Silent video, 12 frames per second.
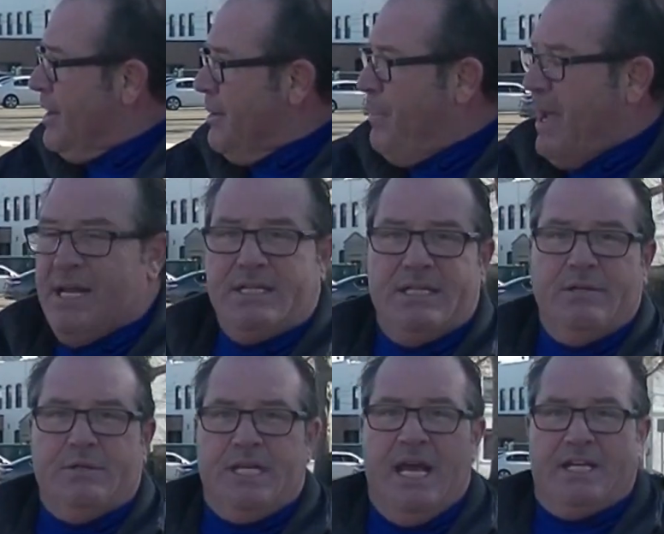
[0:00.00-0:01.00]
the paint it
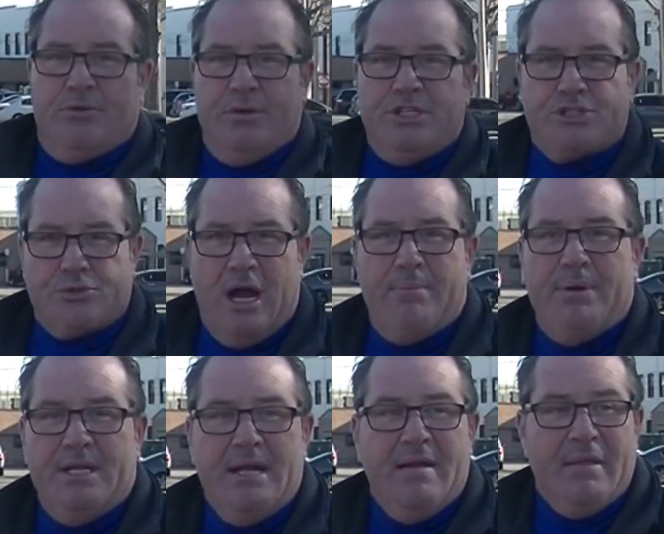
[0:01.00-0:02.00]
would take to restripe
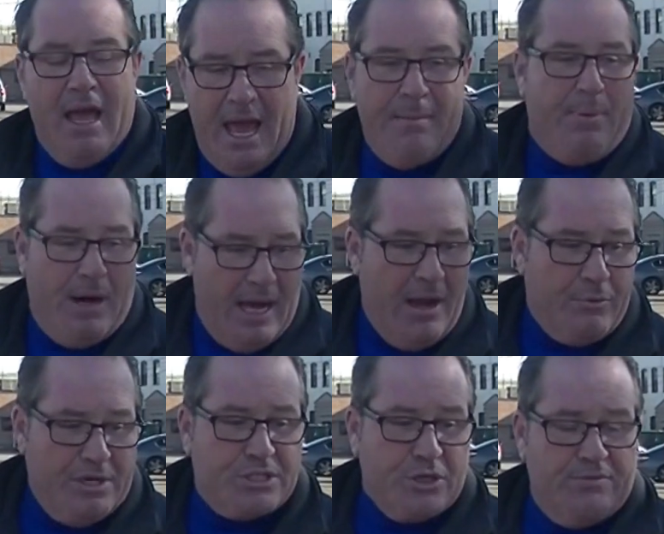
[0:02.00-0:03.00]
it and
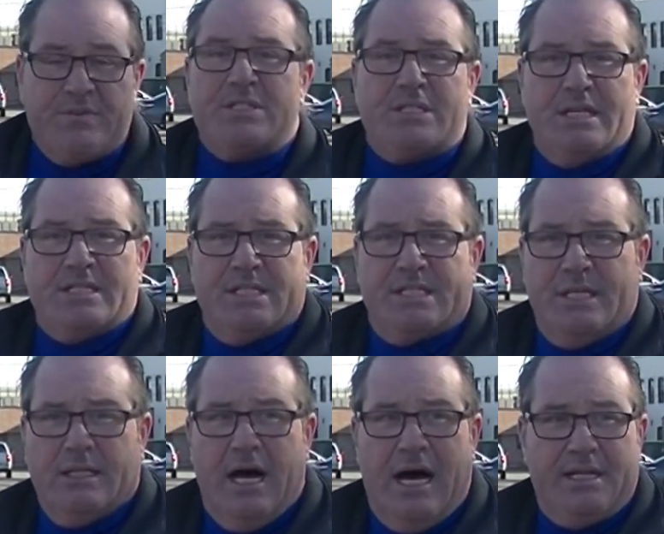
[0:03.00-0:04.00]
resurface the
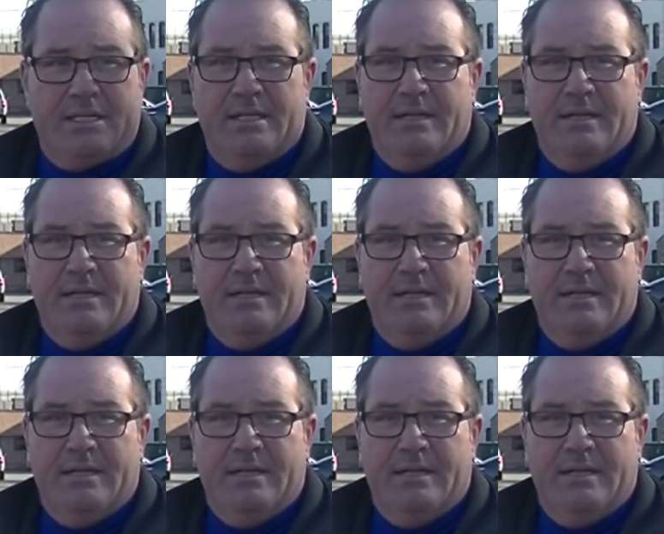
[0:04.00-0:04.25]
existing lot.